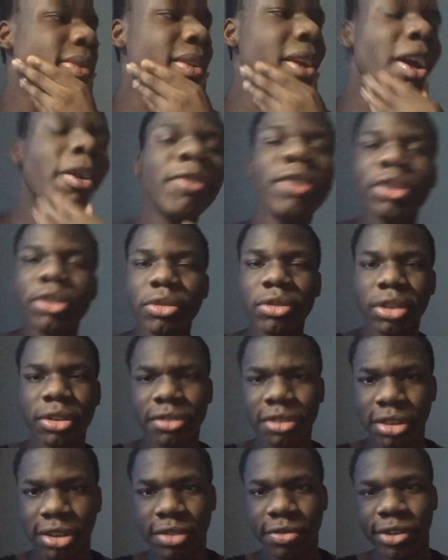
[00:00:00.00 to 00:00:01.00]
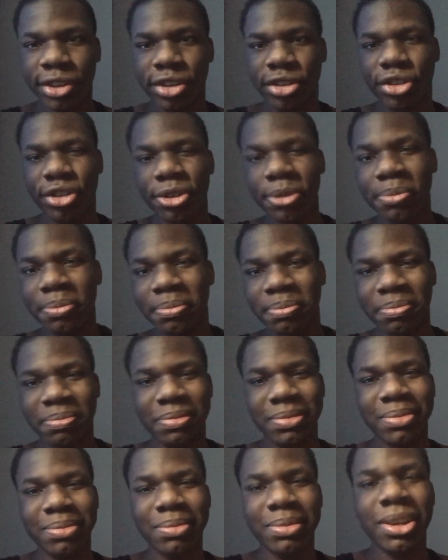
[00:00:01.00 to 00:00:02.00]
I really do love Sonic Adventure 2.
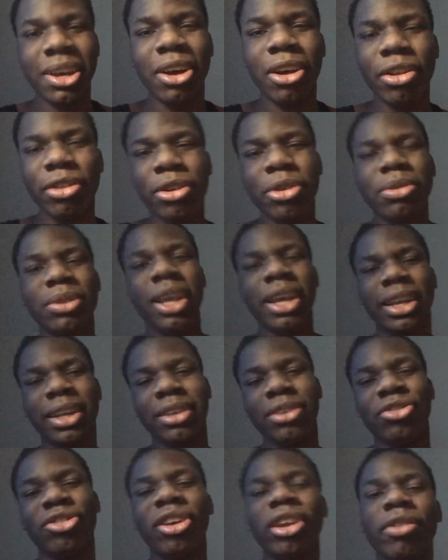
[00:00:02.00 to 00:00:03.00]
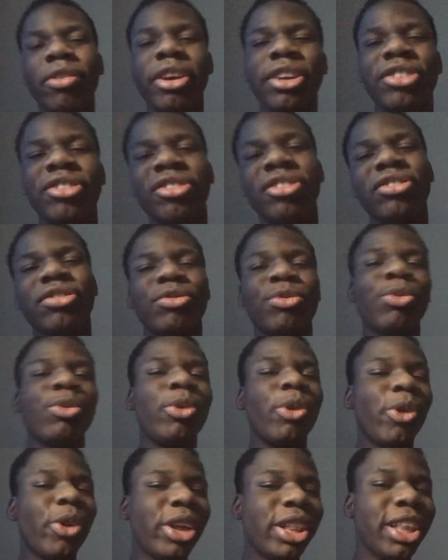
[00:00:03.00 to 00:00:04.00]
Although like Generations
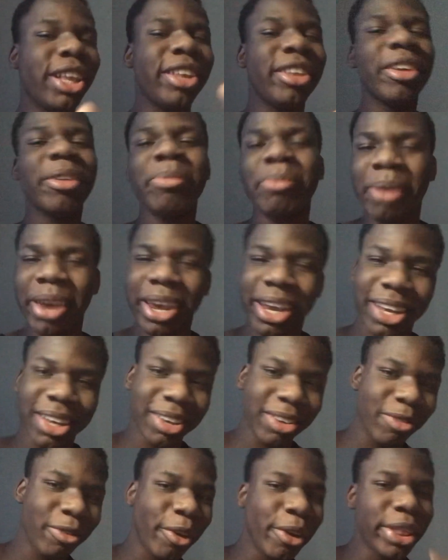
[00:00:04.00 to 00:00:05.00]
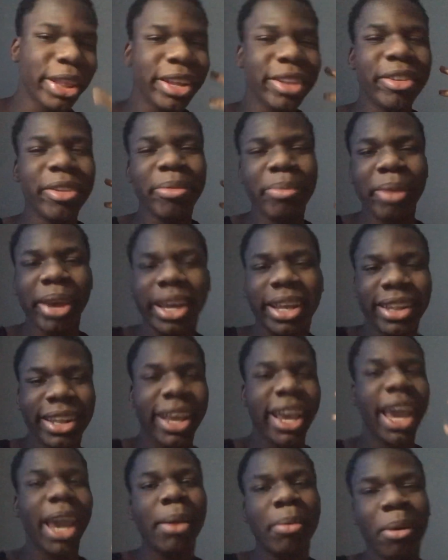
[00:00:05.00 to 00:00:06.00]
really did make the
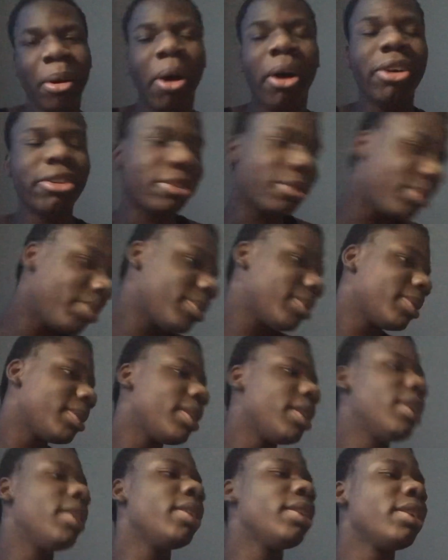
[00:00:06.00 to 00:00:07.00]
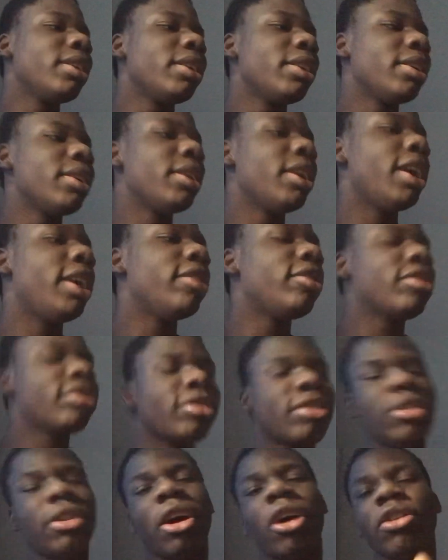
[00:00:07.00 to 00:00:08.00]
game awesome. It
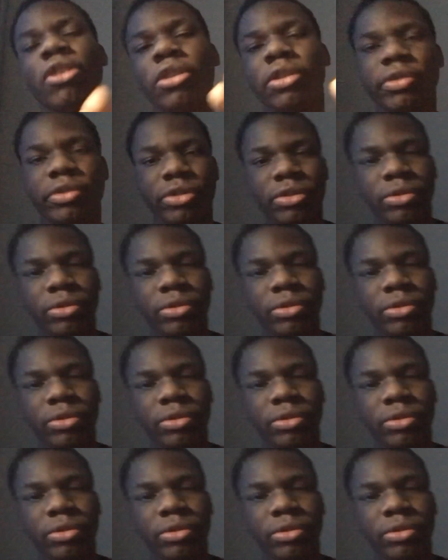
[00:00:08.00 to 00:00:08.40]
just although